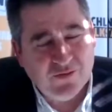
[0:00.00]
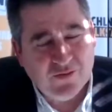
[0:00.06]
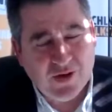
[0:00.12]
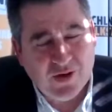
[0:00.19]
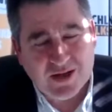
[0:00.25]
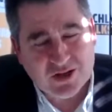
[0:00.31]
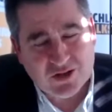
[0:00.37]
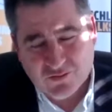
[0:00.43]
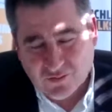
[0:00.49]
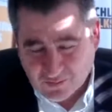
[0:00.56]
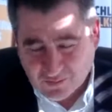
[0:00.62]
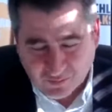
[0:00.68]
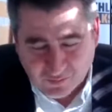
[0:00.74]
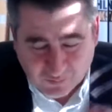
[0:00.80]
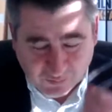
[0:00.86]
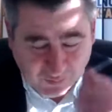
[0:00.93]

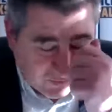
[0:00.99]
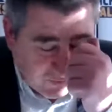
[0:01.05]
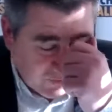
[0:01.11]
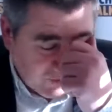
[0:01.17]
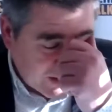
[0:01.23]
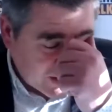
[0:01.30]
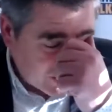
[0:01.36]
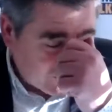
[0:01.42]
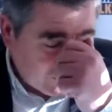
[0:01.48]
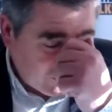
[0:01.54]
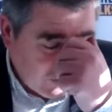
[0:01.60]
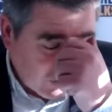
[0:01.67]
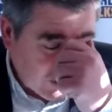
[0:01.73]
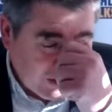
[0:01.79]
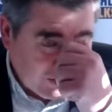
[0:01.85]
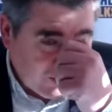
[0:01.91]
fast,
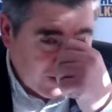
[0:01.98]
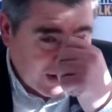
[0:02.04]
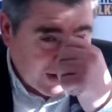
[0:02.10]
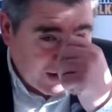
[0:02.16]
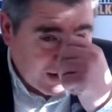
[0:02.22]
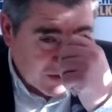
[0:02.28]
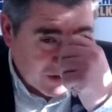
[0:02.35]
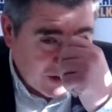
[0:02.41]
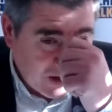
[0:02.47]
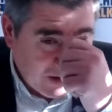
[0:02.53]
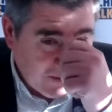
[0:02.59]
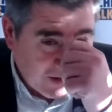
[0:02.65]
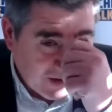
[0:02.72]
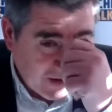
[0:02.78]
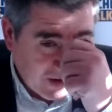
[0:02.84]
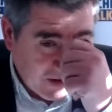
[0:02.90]
unfortunately, running out of time,
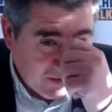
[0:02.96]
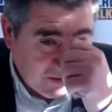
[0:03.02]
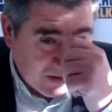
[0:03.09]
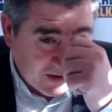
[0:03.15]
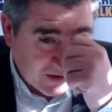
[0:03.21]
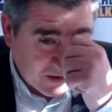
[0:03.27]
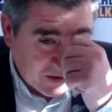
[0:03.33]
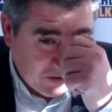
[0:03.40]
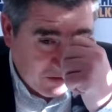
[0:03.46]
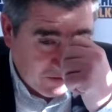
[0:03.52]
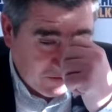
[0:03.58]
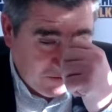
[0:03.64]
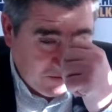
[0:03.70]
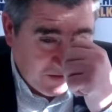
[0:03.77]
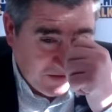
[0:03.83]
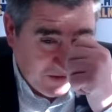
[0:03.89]
and I know we could talk
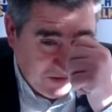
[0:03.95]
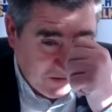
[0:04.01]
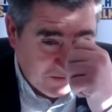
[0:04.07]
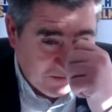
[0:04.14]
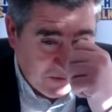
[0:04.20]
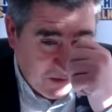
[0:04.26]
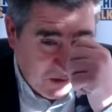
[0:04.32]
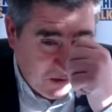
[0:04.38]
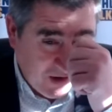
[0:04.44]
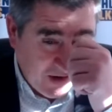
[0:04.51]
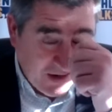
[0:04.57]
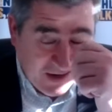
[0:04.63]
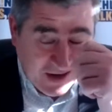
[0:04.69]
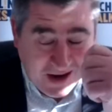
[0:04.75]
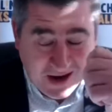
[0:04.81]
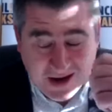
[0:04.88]
for a lot more.
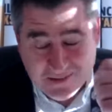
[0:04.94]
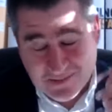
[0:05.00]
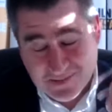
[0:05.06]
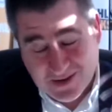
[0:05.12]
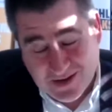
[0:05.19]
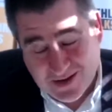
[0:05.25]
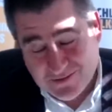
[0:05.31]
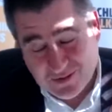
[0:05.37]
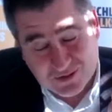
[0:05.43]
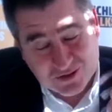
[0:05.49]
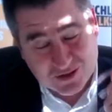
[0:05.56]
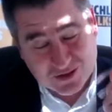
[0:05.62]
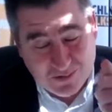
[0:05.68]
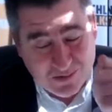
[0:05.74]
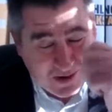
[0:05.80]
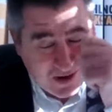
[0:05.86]
And I've got
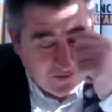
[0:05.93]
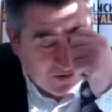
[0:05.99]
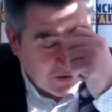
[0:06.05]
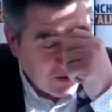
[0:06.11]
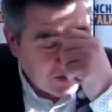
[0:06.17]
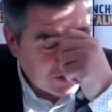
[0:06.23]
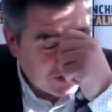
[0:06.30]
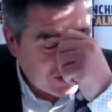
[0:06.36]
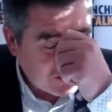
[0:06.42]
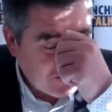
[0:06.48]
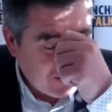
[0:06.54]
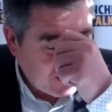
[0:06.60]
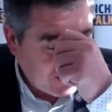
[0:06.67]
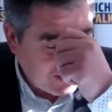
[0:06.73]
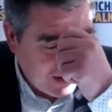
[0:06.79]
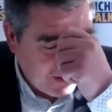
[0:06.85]
so many other questions,
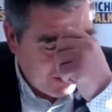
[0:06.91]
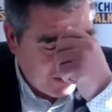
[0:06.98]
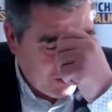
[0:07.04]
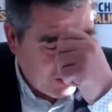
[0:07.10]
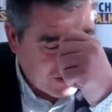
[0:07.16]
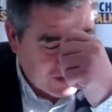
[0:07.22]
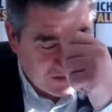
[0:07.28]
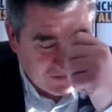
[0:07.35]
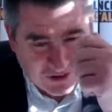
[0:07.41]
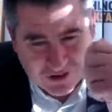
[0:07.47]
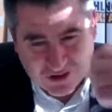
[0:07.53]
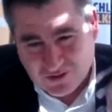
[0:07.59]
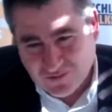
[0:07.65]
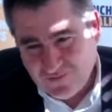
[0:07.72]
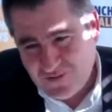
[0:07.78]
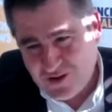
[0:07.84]
but a couple of ones I'm just
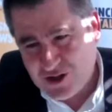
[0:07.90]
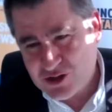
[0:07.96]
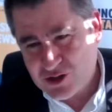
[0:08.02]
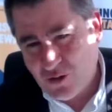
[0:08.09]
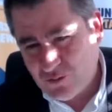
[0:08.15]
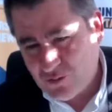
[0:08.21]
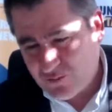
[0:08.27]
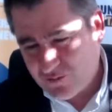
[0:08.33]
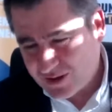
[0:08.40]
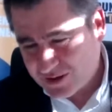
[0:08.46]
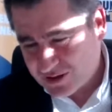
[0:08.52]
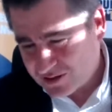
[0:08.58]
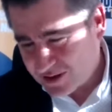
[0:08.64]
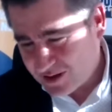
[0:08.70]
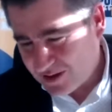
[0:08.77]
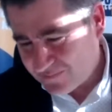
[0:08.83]
going to finish off with, that,
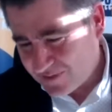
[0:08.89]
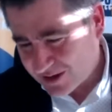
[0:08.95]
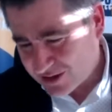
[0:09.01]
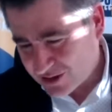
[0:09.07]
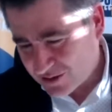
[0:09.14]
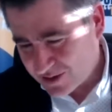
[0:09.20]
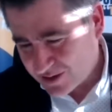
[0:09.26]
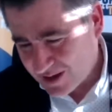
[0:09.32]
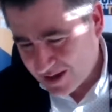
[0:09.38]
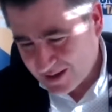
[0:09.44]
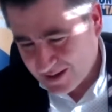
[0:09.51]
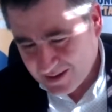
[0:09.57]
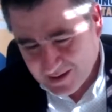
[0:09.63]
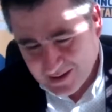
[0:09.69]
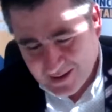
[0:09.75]
if that's okay.